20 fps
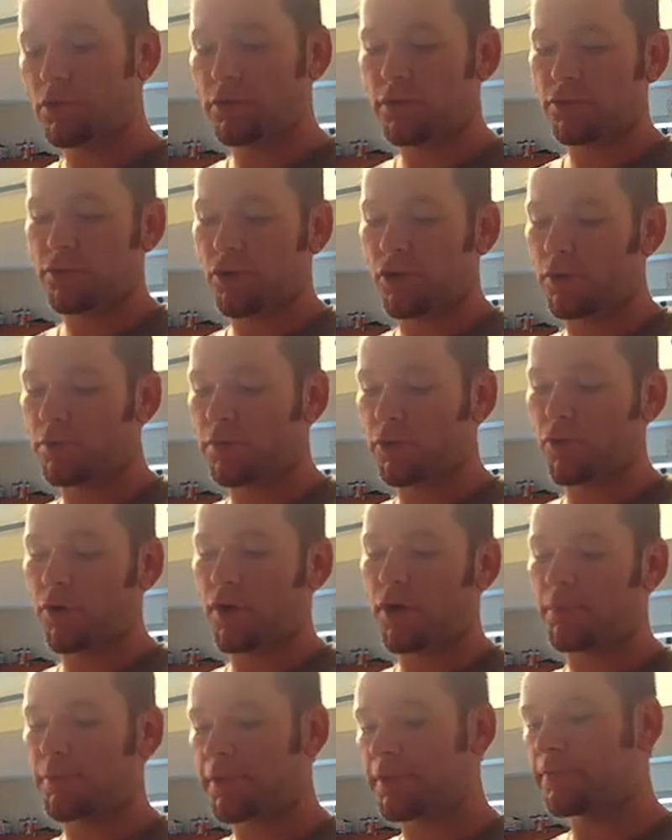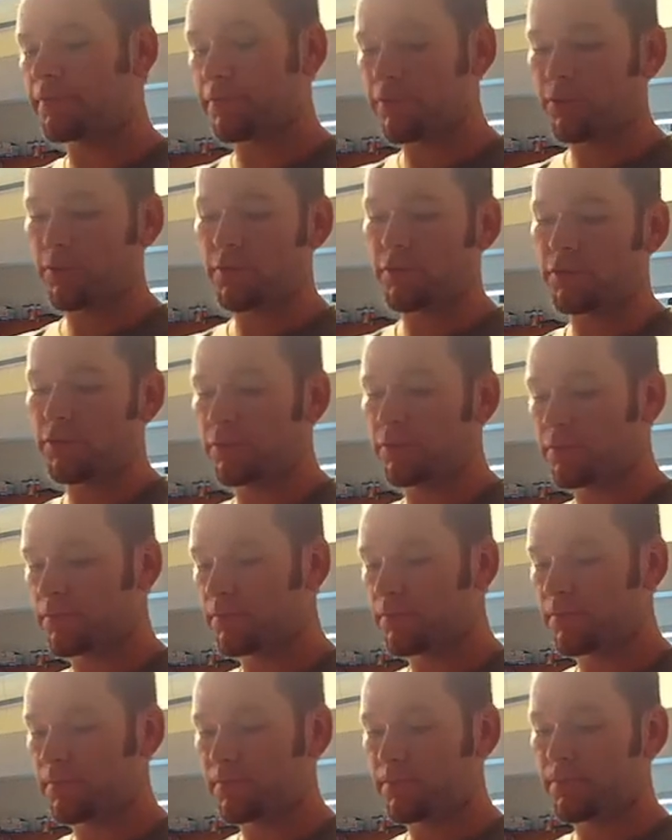in the tarp, the grommet. Going to,
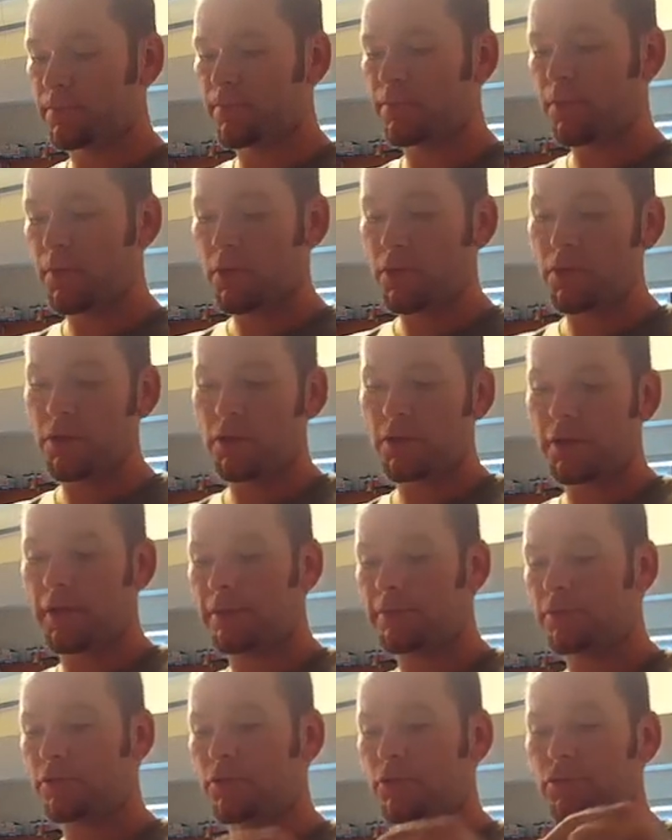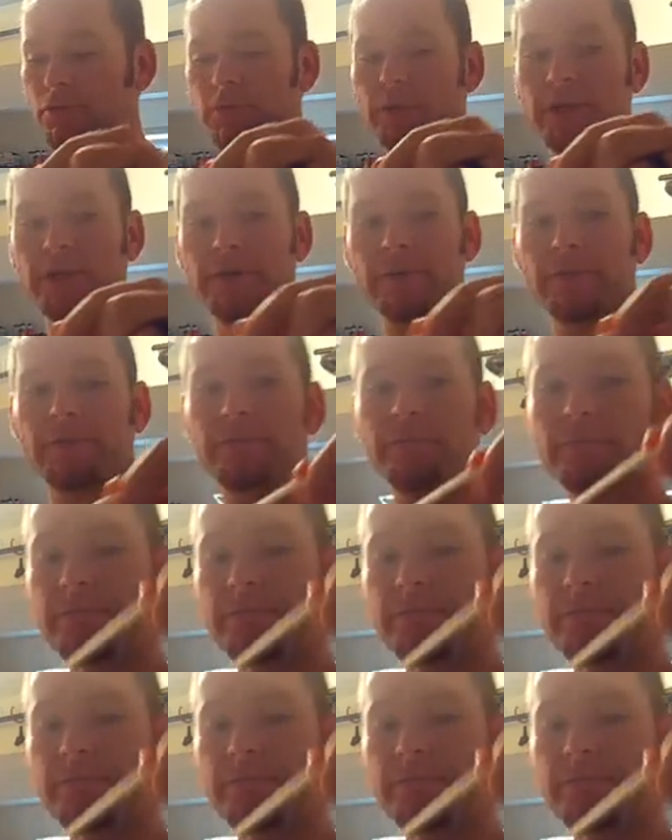okay, it's going through here.